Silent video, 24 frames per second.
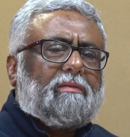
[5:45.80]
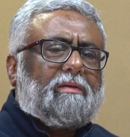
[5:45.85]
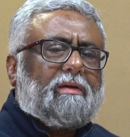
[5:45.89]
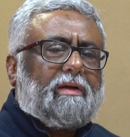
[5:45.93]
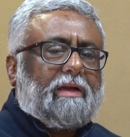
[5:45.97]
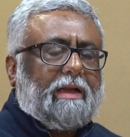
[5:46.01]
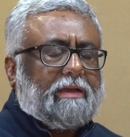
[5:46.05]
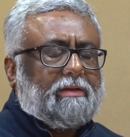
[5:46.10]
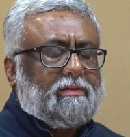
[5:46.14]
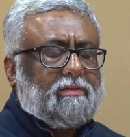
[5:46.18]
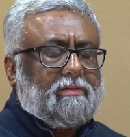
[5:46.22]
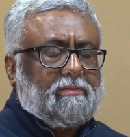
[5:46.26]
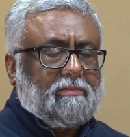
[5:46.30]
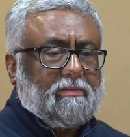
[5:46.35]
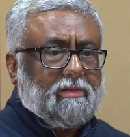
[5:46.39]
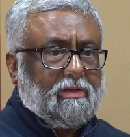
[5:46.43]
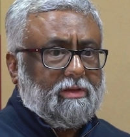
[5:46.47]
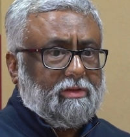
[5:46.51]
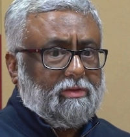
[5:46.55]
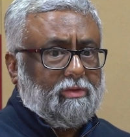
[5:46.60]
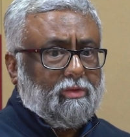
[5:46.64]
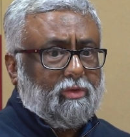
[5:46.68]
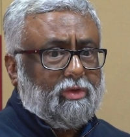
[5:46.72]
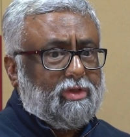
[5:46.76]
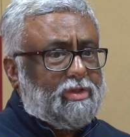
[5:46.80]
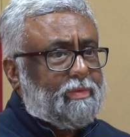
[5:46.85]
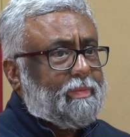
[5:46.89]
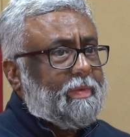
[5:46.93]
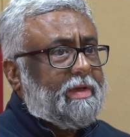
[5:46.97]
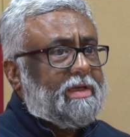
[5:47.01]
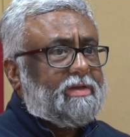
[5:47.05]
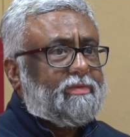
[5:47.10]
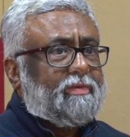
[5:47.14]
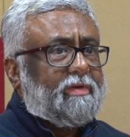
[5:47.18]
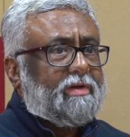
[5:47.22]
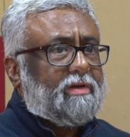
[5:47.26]
rather there is no
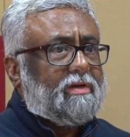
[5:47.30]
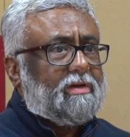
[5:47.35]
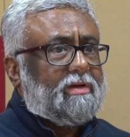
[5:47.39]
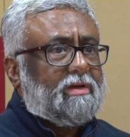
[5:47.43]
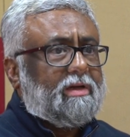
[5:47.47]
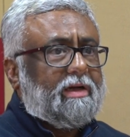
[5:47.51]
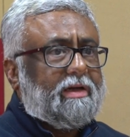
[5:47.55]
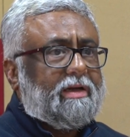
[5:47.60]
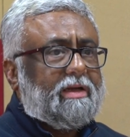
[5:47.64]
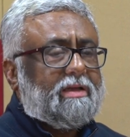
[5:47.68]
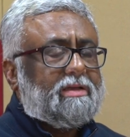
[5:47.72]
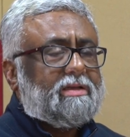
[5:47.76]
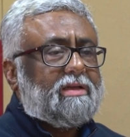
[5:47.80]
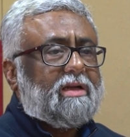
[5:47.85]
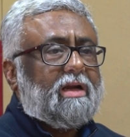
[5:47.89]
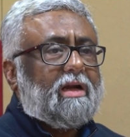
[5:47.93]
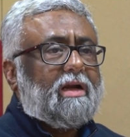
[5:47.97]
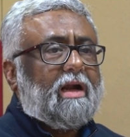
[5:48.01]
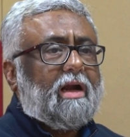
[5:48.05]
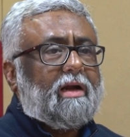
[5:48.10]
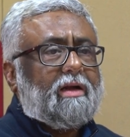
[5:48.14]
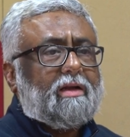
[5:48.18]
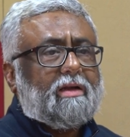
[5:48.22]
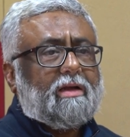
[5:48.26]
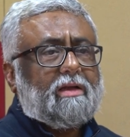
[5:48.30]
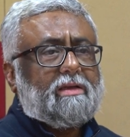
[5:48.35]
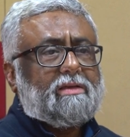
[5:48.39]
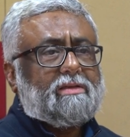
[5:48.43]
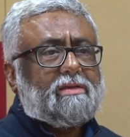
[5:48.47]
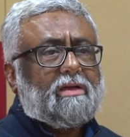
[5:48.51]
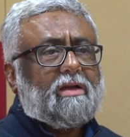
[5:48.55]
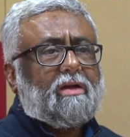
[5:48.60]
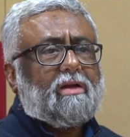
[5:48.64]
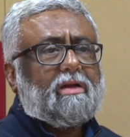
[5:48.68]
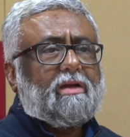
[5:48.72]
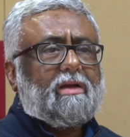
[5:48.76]
space for literature and art or
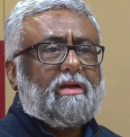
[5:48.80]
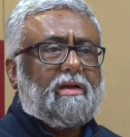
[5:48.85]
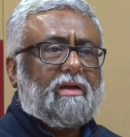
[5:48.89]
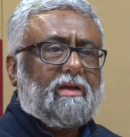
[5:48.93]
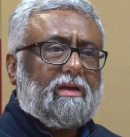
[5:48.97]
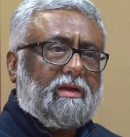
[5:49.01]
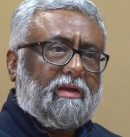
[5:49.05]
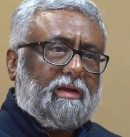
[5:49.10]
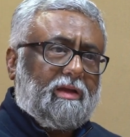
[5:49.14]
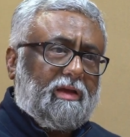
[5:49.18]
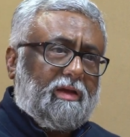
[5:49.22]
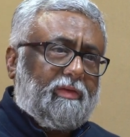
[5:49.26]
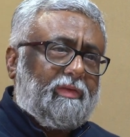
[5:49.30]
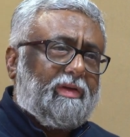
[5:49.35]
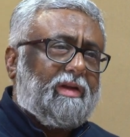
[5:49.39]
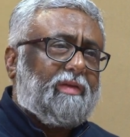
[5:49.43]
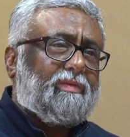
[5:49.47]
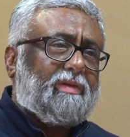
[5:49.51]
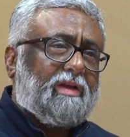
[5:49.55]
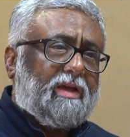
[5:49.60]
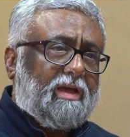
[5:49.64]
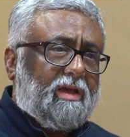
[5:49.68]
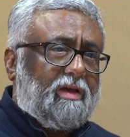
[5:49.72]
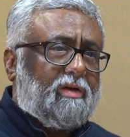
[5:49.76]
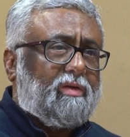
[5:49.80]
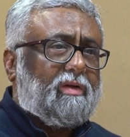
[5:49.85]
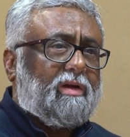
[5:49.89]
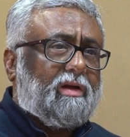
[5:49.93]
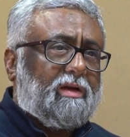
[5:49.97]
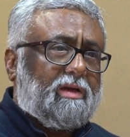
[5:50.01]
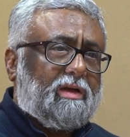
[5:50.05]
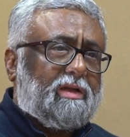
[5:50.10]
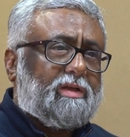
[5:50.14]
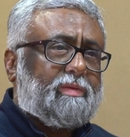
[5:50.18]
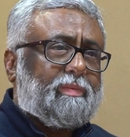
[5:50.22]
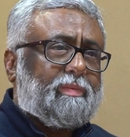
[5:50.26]
culture, or even if they give
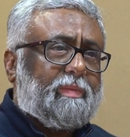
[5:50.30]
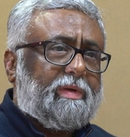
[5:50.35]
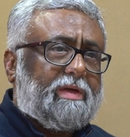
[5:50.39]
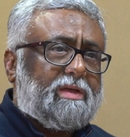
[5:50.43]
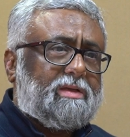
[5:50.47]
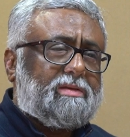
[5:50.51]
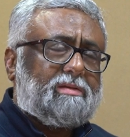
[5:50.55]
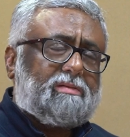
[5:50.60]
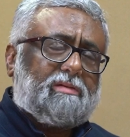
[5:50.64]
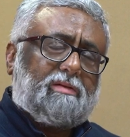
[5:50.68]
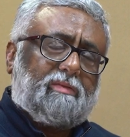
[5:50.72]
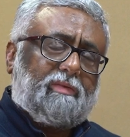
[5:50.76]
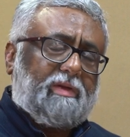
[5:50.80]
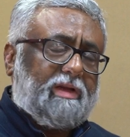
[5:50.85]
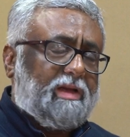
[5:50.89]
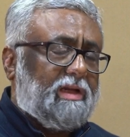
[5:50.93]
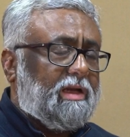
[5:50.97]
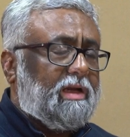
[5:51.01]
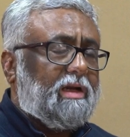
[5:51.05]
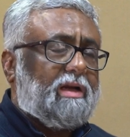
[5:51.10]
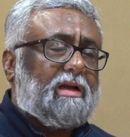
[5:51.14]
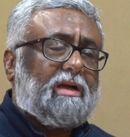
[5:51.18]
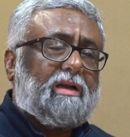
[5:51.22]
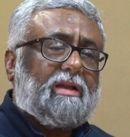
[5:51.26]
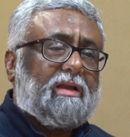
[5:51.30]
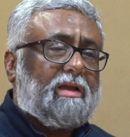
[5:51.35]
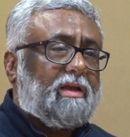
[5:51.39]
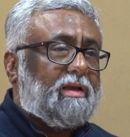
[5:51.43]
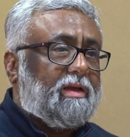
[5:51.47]
little space, very little they are